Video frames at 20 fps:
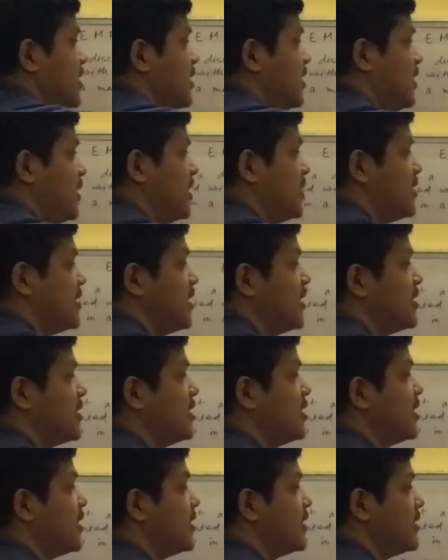and then
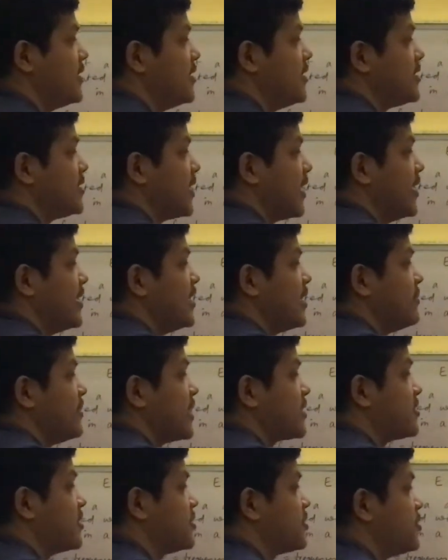its area
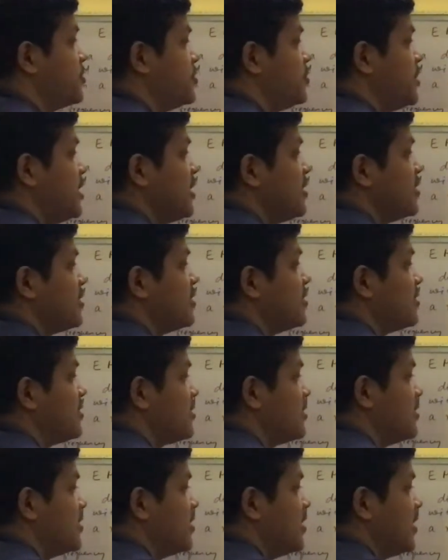vector should be
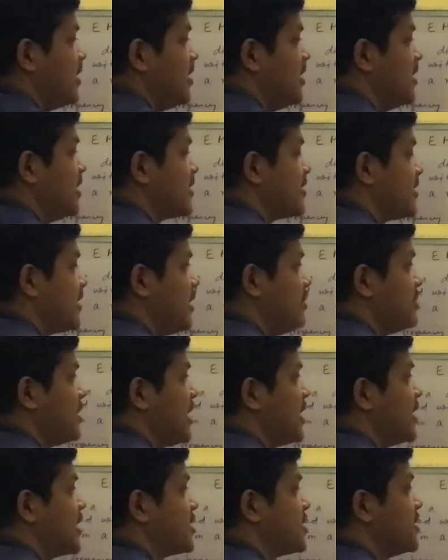in the same
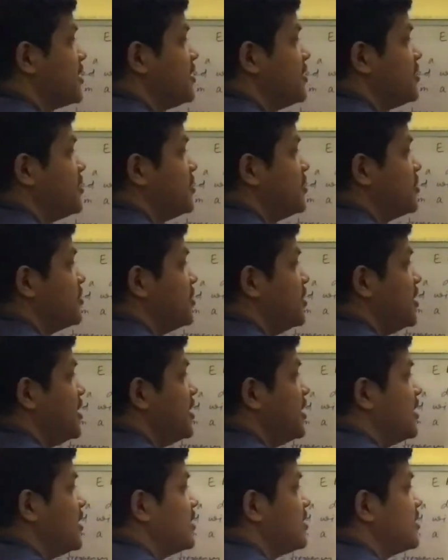direction with
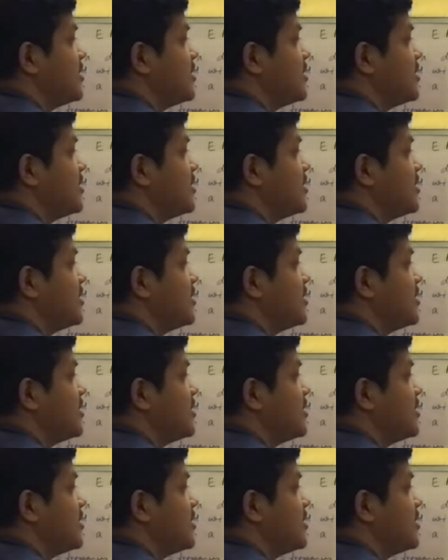the